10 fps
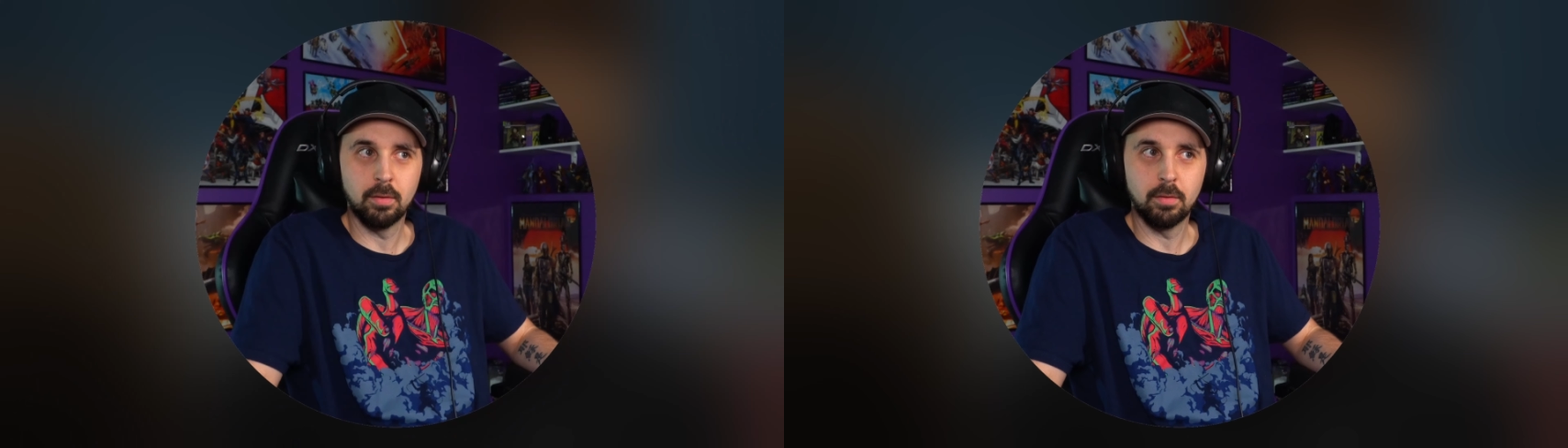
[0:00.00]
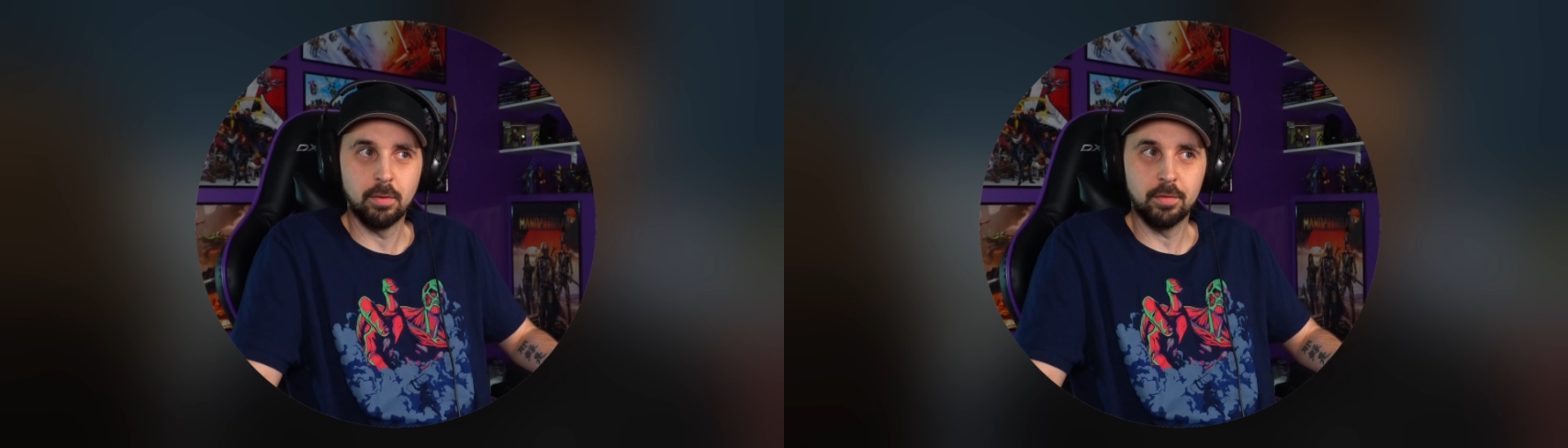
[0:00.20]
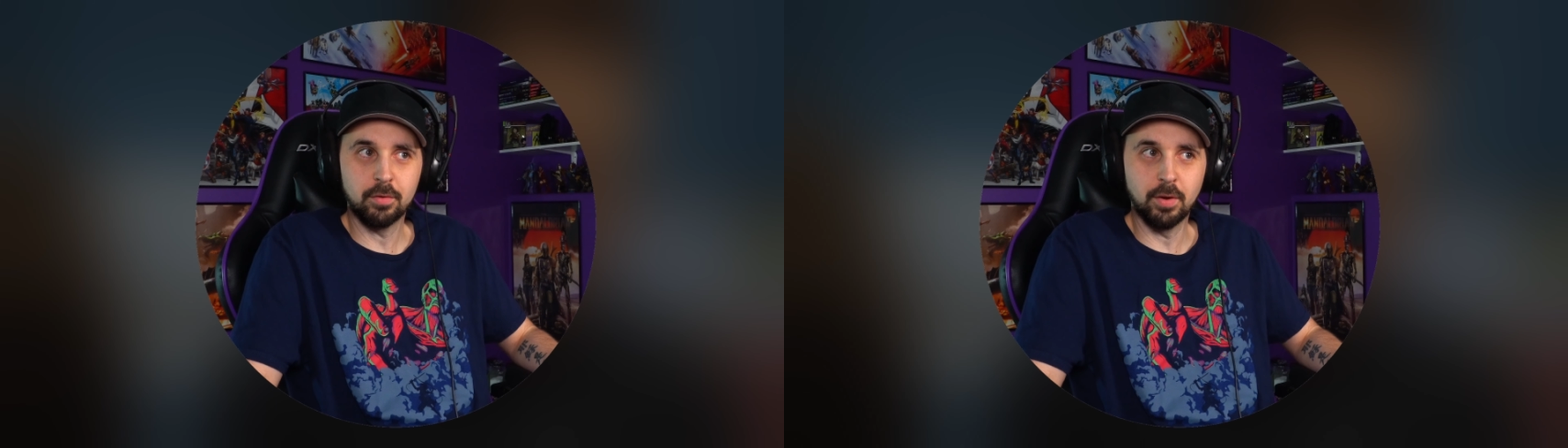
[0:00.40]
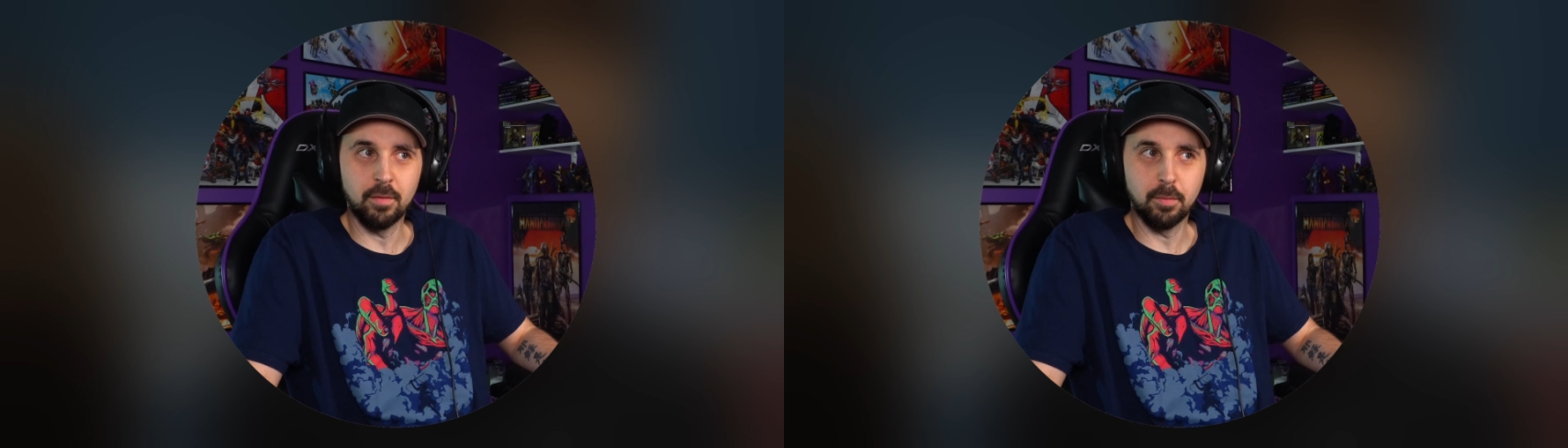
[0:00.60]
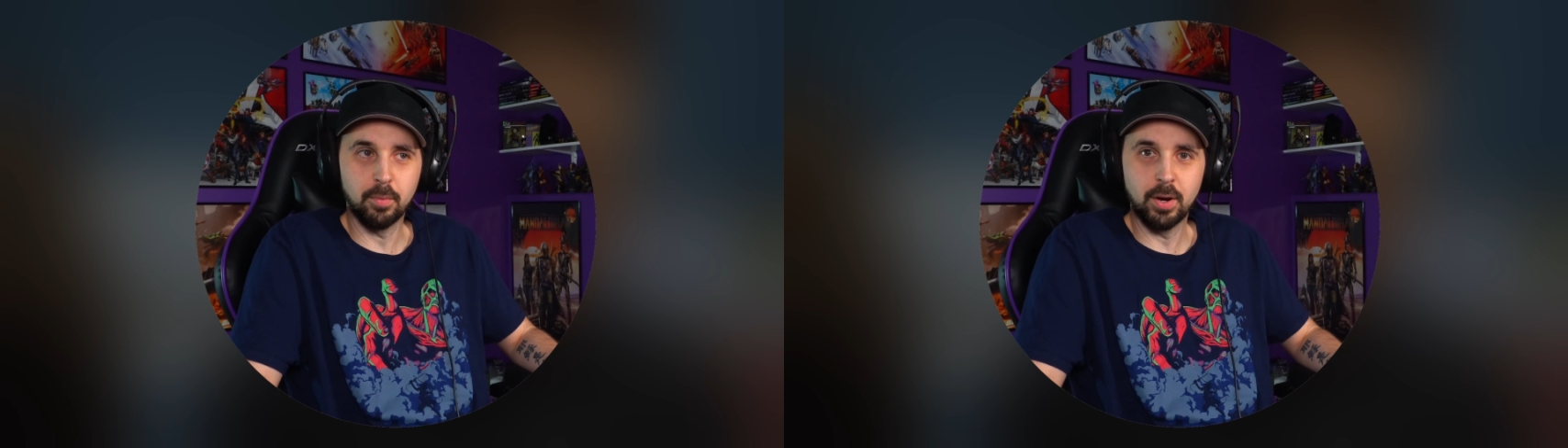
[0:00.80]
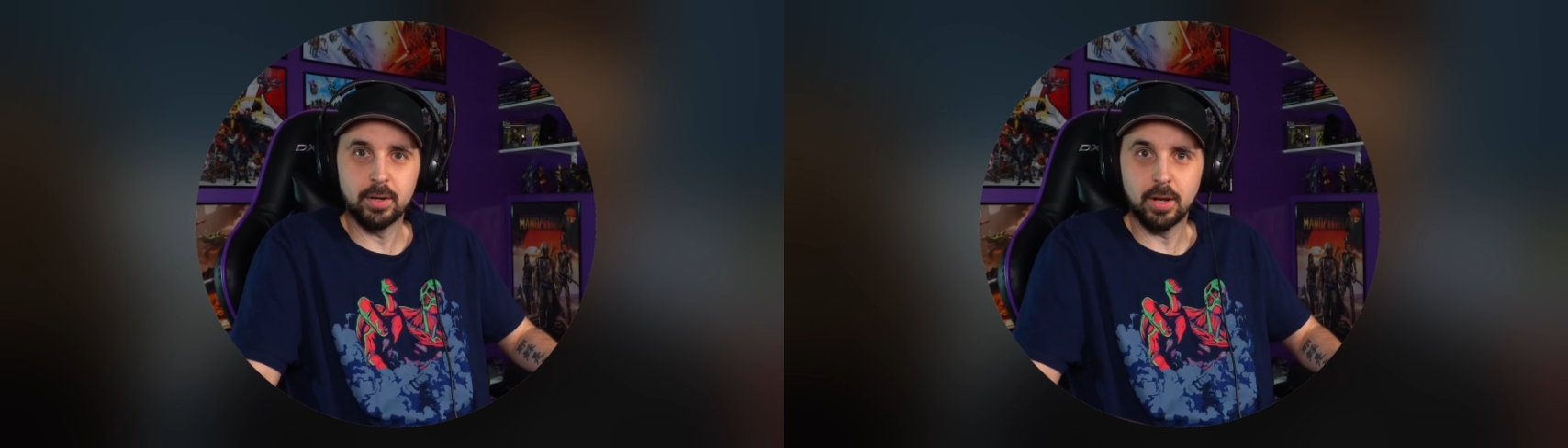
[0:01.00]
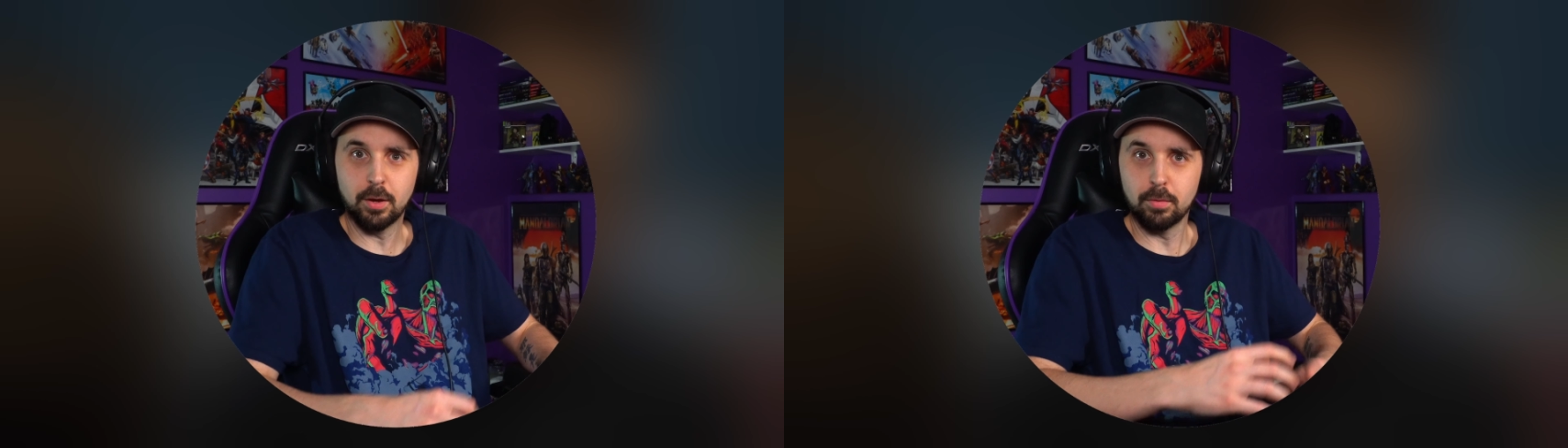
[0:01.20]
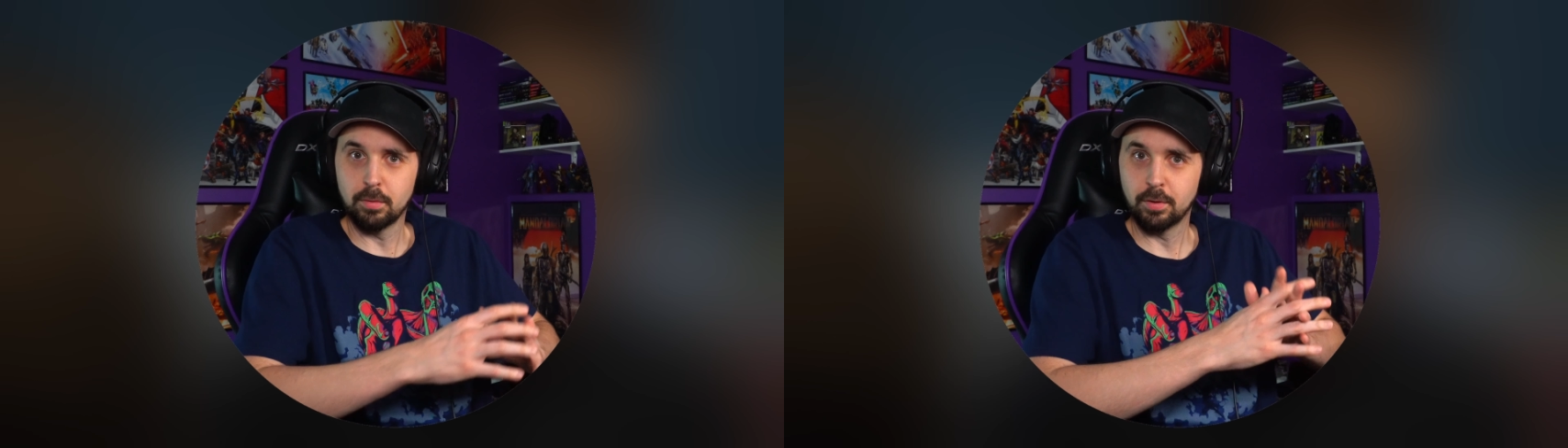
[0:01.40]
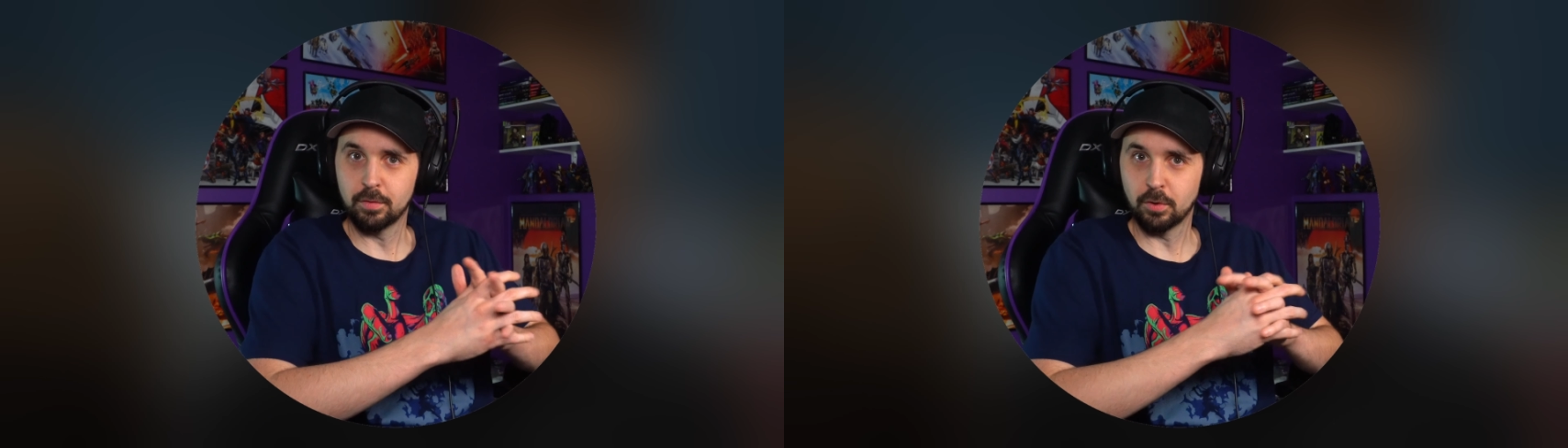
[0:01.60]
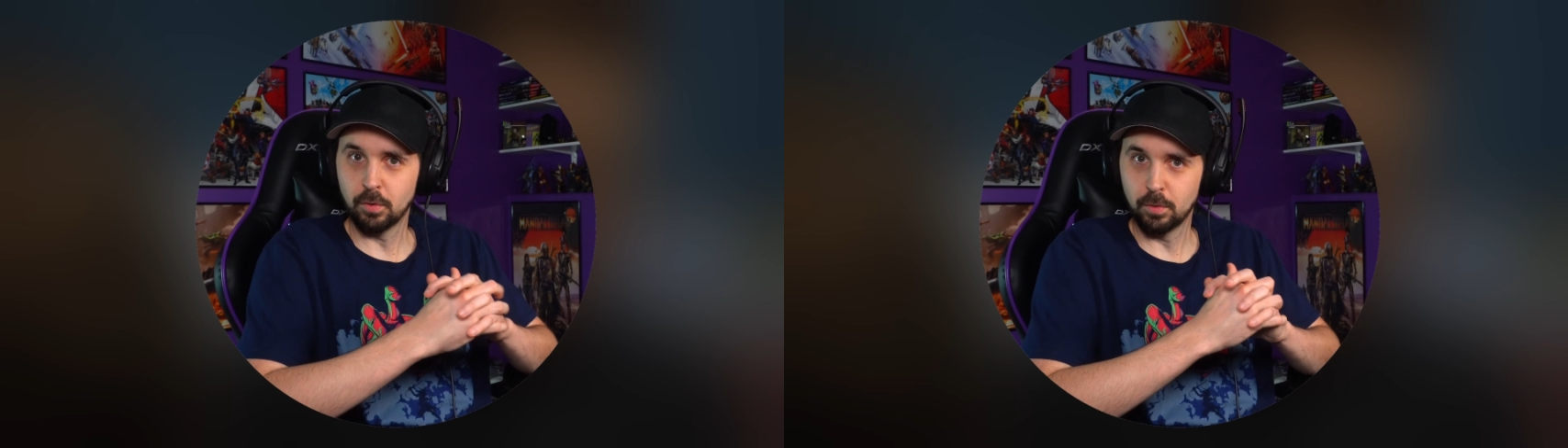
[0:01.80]
He's going to have a breakdown. He's
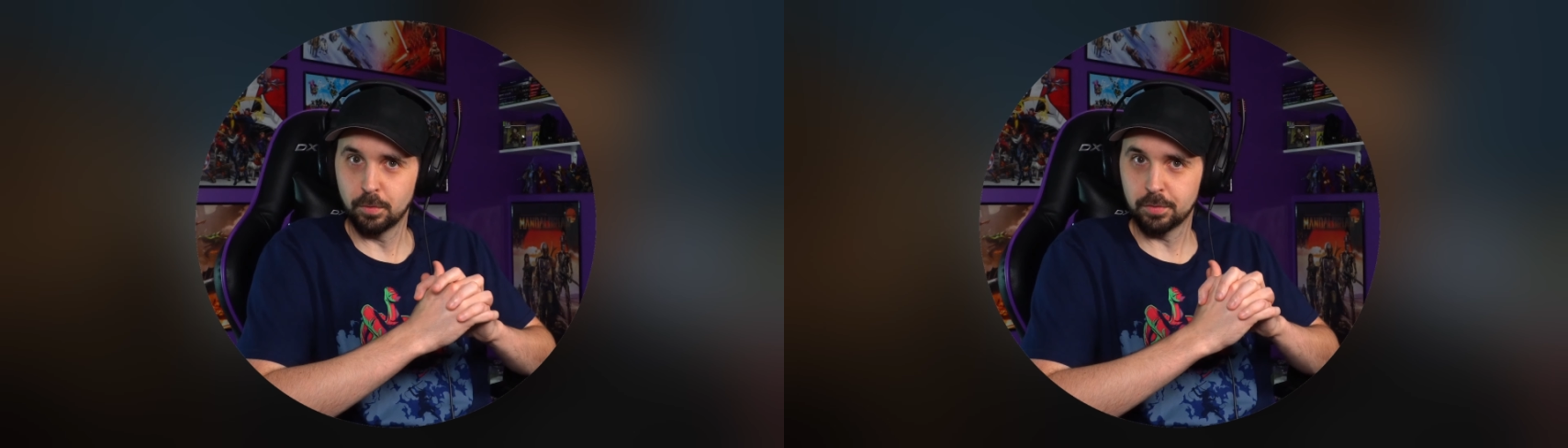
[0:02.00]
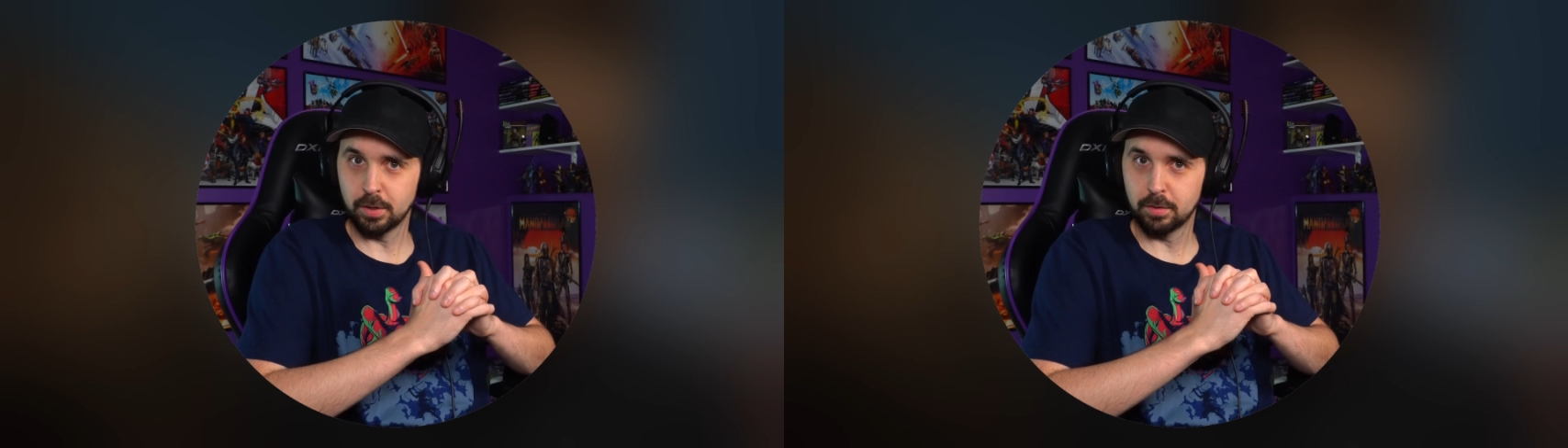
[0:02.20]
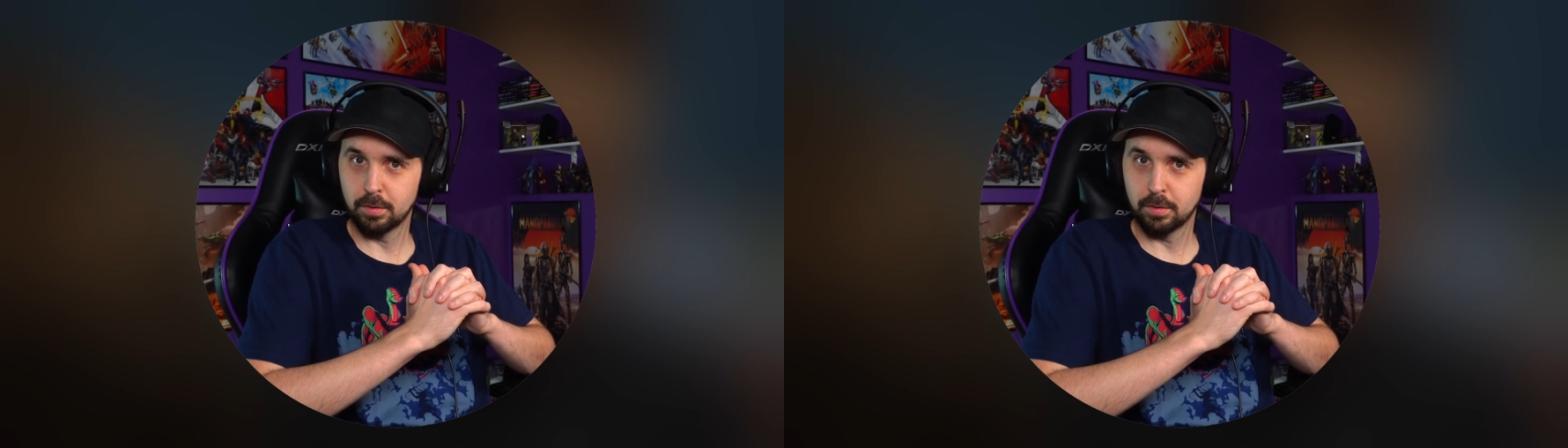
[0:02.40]
going to lose it.